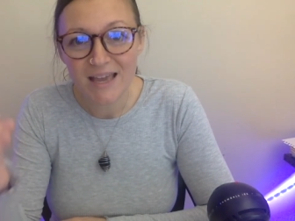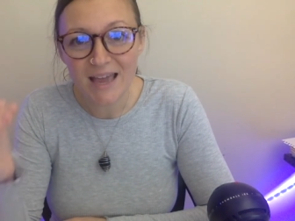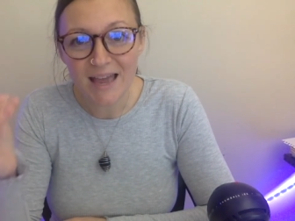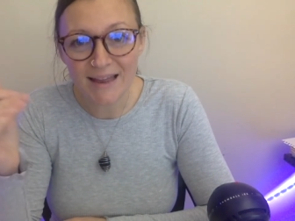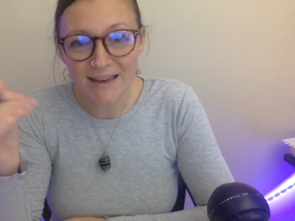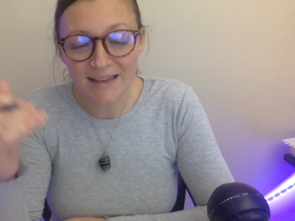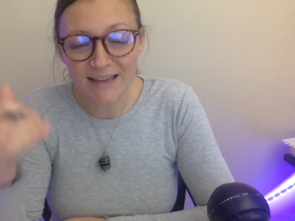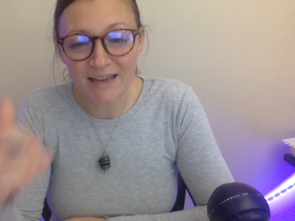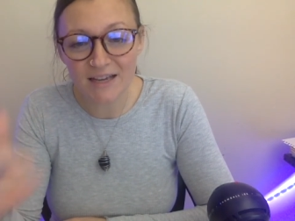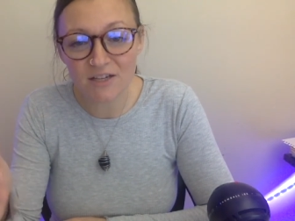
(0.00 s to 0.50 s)

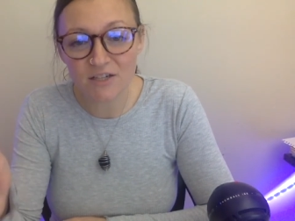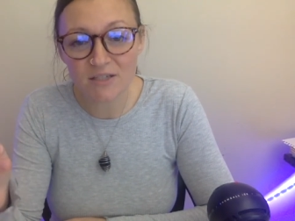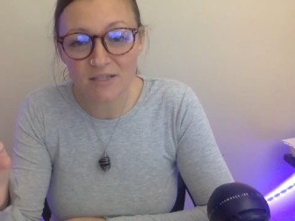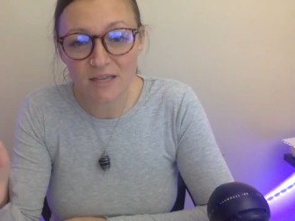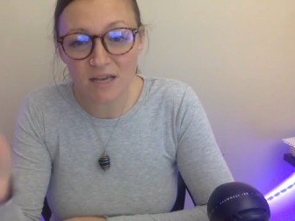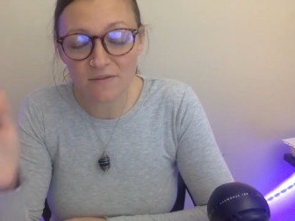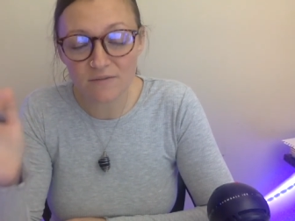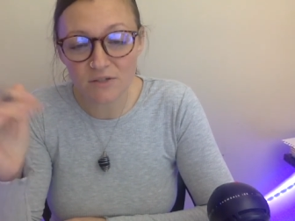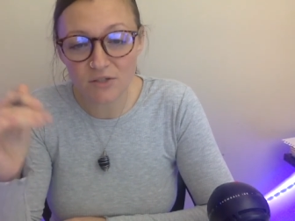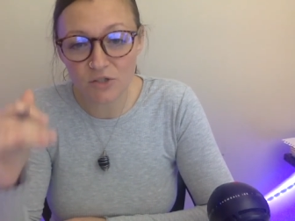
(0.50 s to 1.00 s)
and get
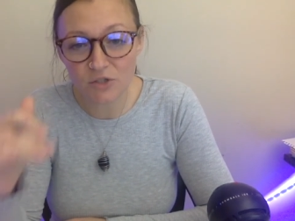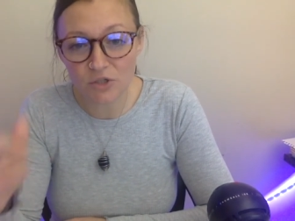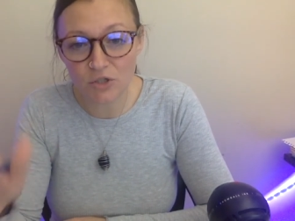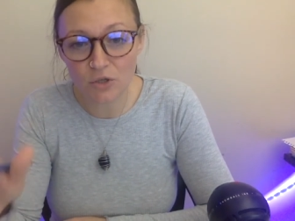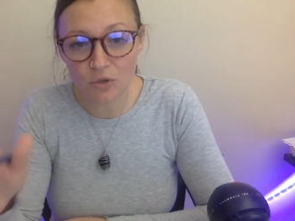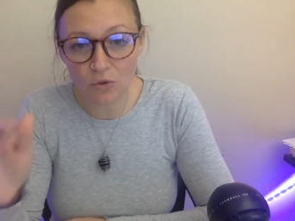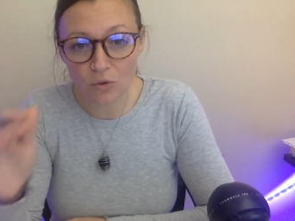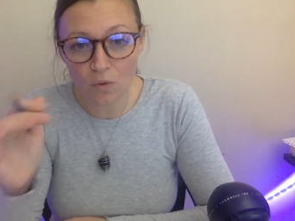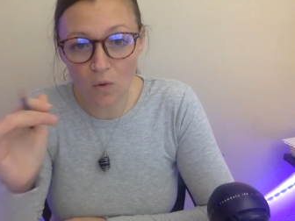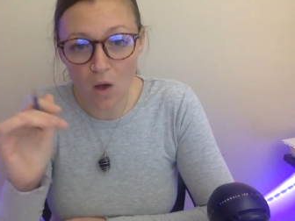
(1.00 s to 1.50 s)
yourself to
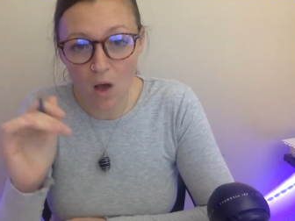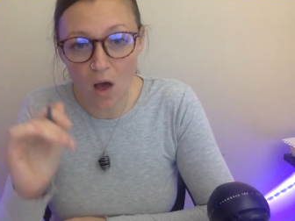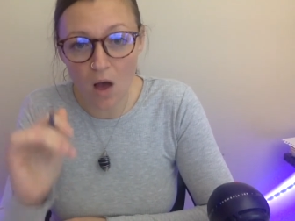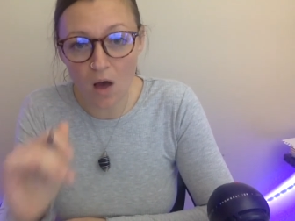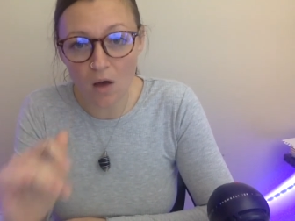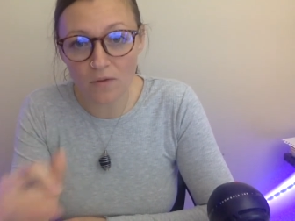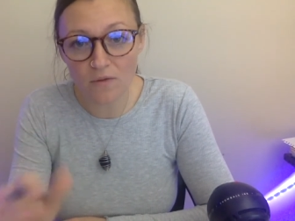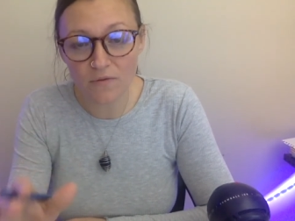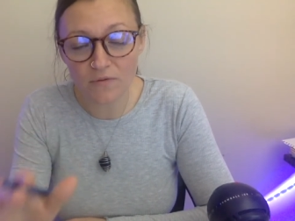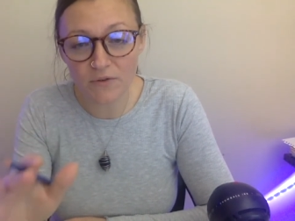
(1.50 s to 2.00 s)
do
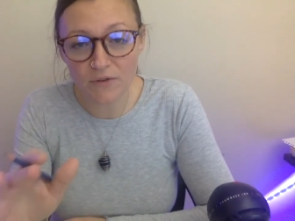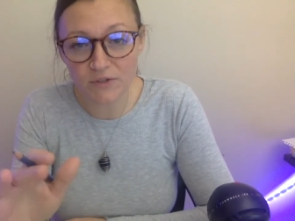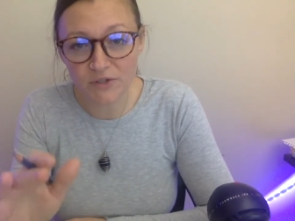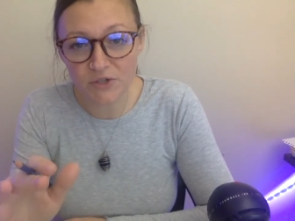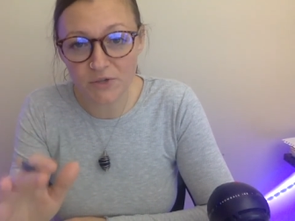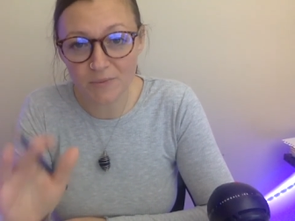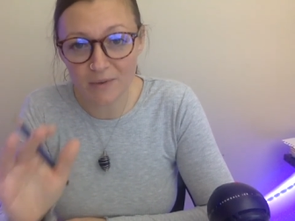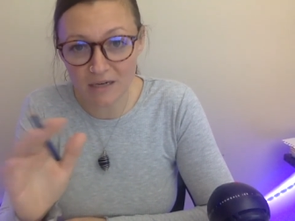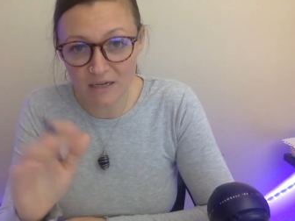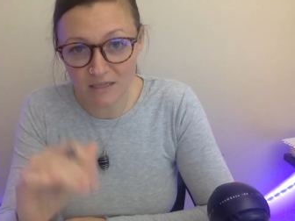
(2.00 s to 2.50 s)
all the full
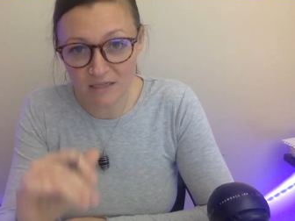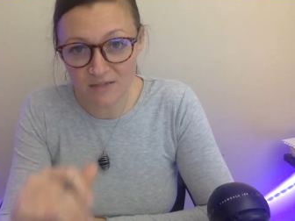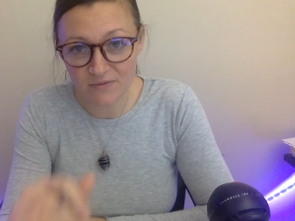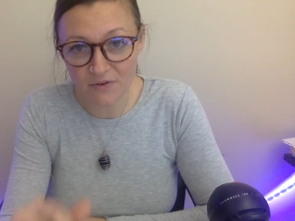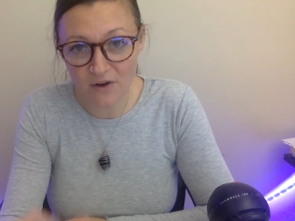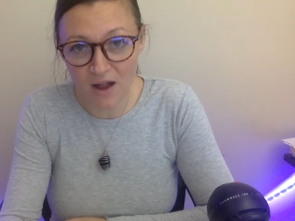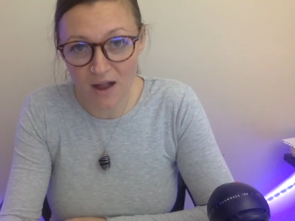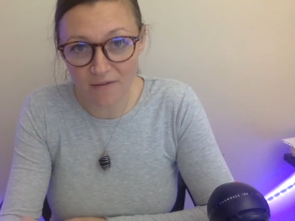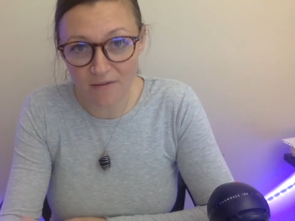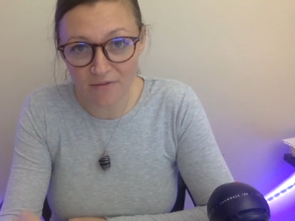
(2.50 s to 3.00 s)
2 minutes
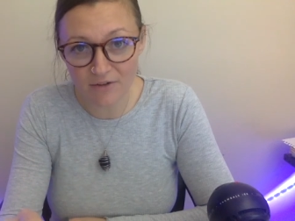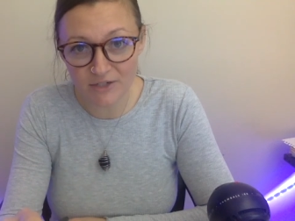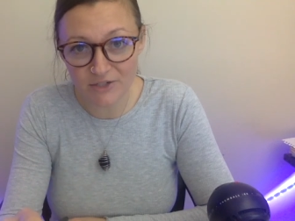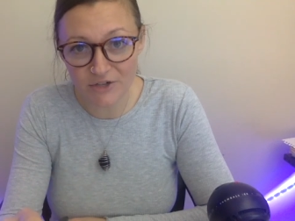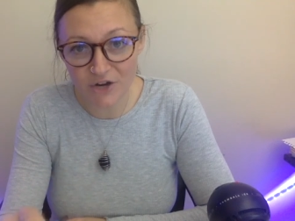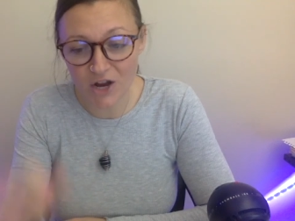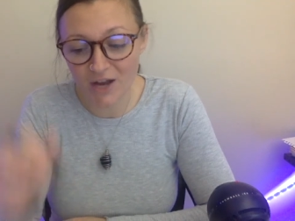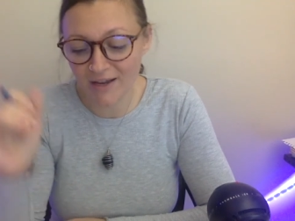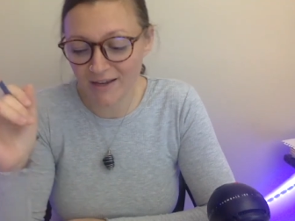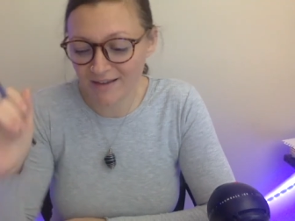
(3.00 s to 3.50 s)
for every
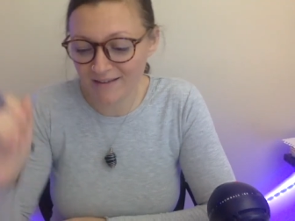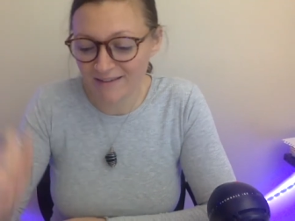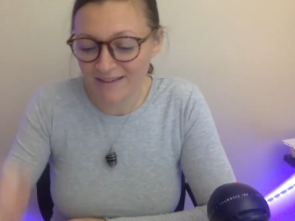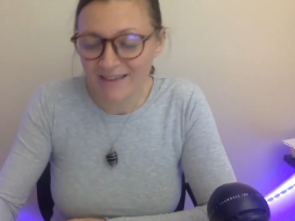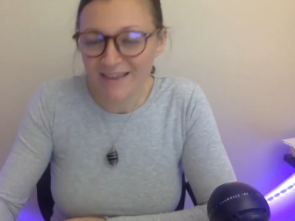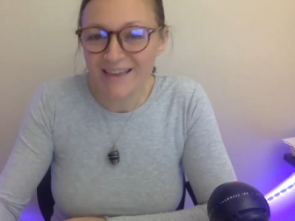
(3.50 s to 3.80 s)
drawing.